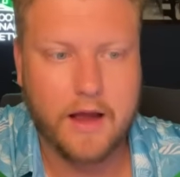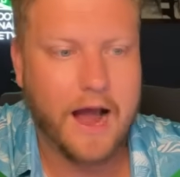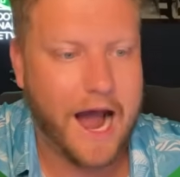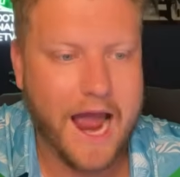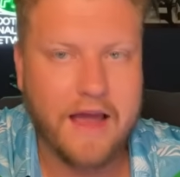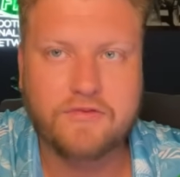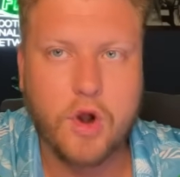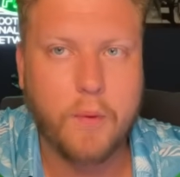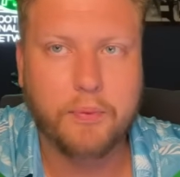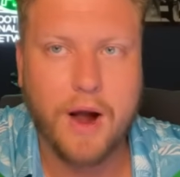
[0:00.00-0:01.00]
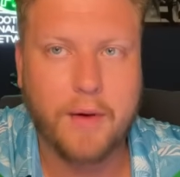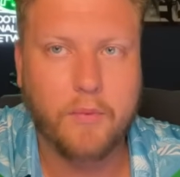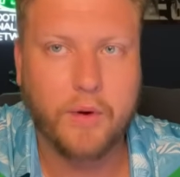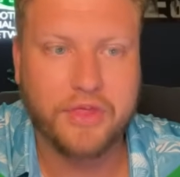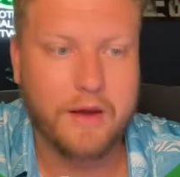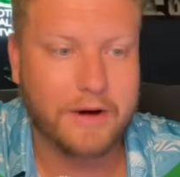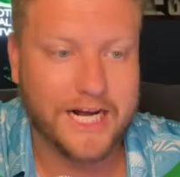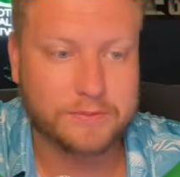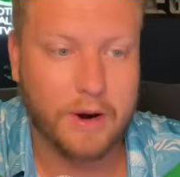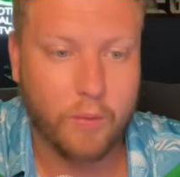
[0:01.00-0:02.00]
I have no problem with him
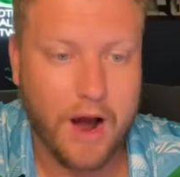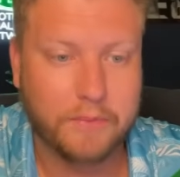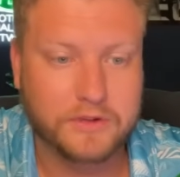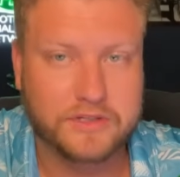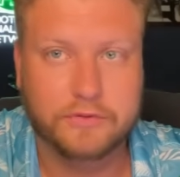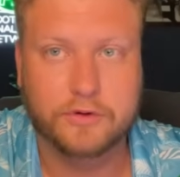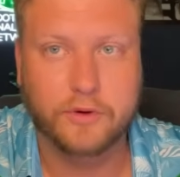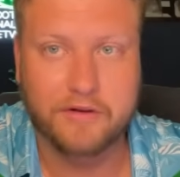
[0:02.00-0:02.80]
as my wide receiver 3.